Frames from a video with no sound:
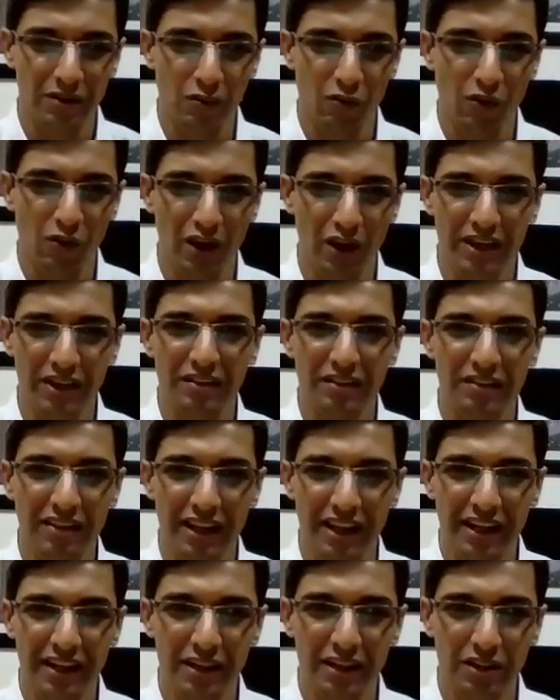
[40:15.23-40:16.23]
One is
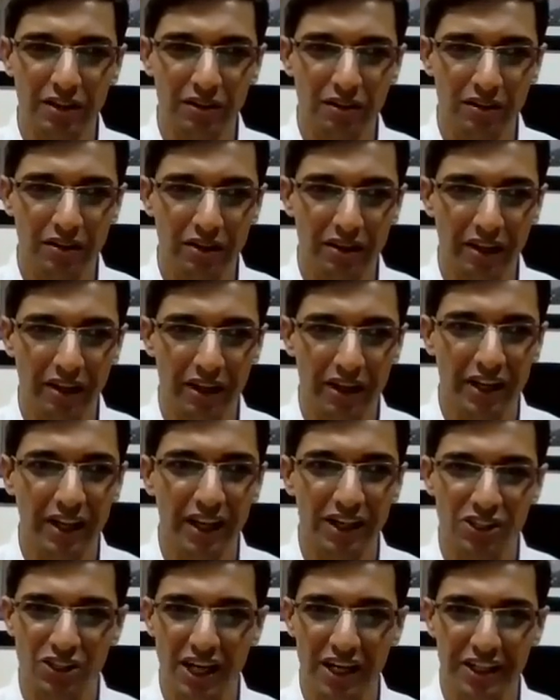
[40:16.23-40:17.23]
like Keren
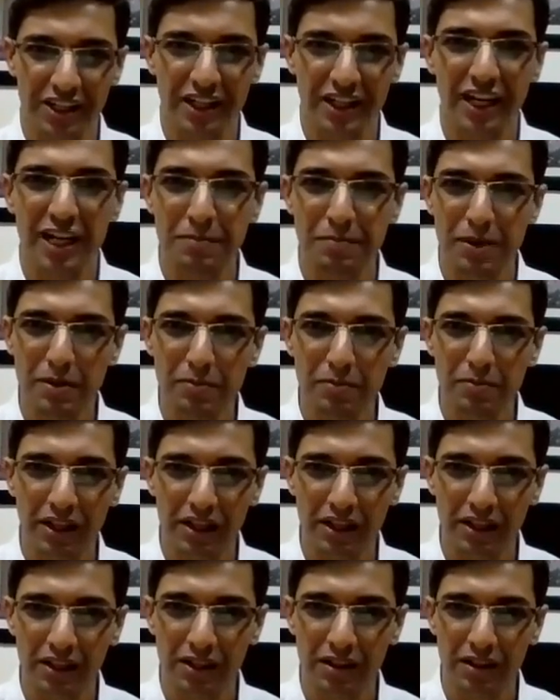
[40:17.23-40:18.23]
has started helping me
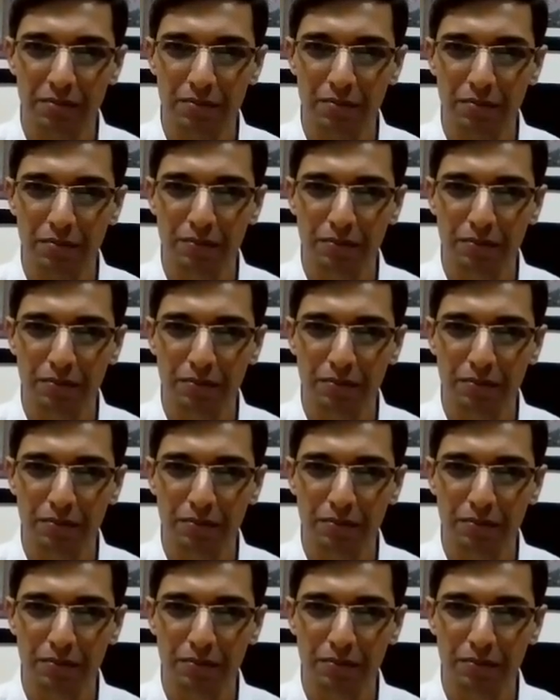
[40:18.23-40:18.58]
in